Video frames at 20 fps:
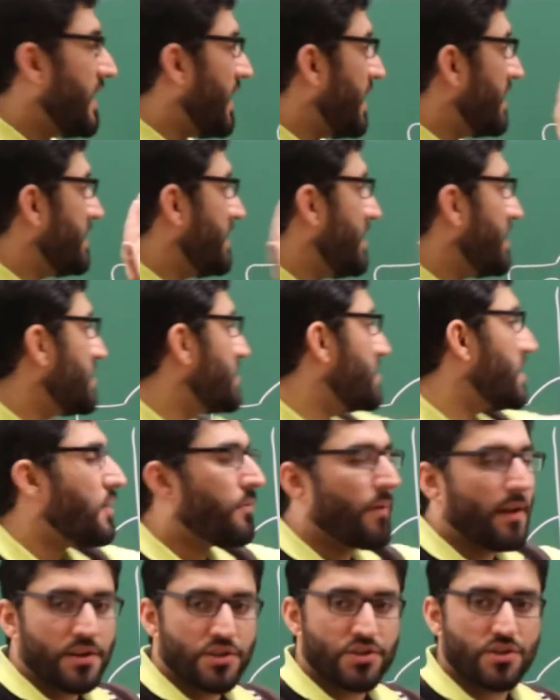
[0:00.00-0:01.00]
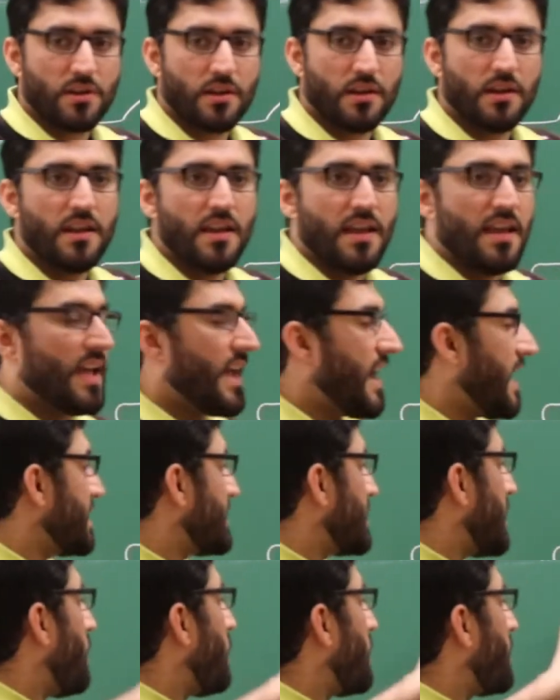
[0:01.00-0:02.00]
in this direction as
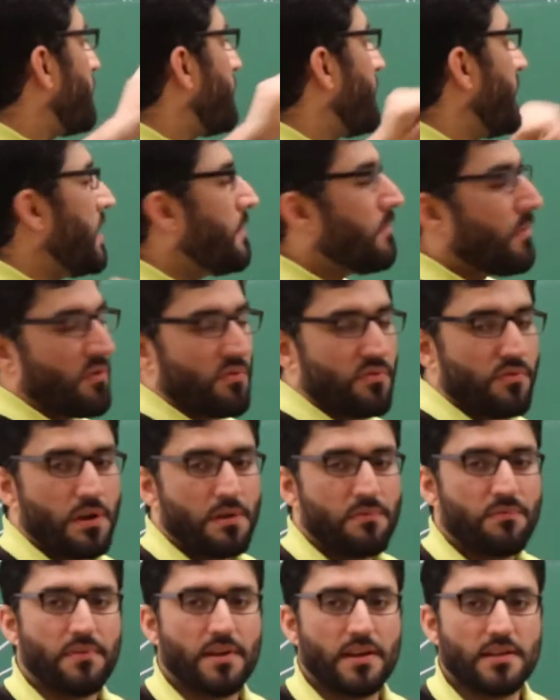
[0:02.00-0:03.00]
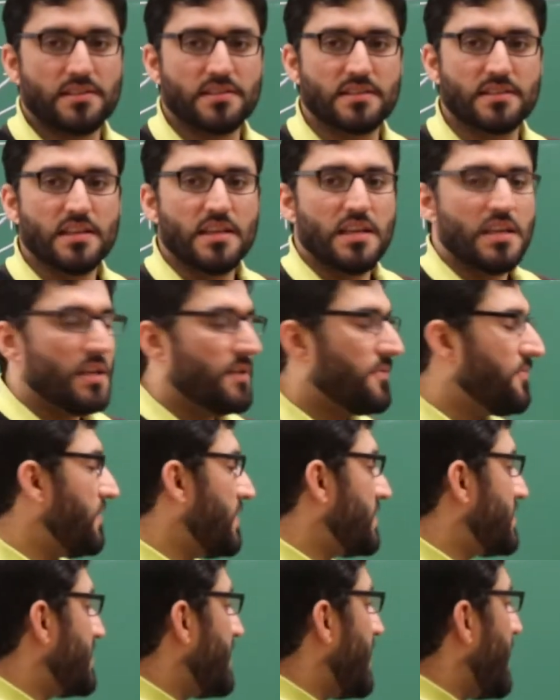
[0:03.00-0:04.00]
our frame of reference. If we
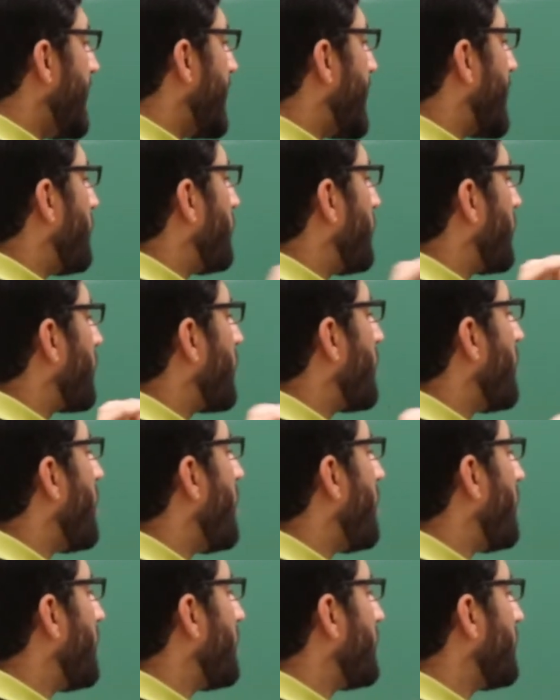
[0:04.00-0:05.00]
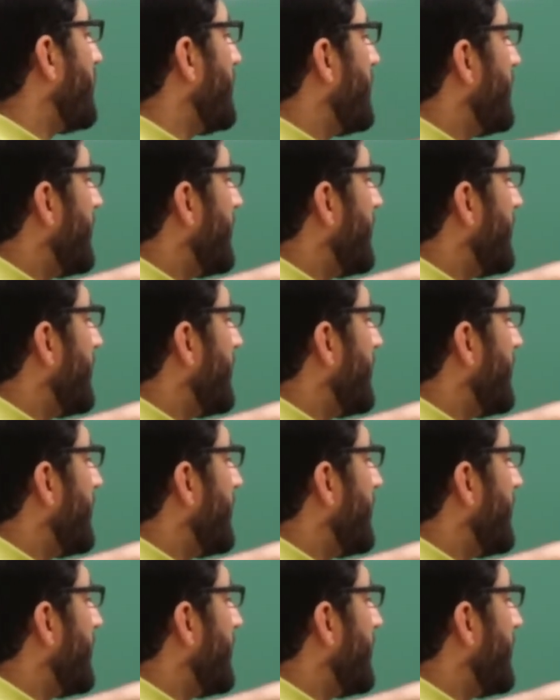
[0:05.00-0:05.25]
take our car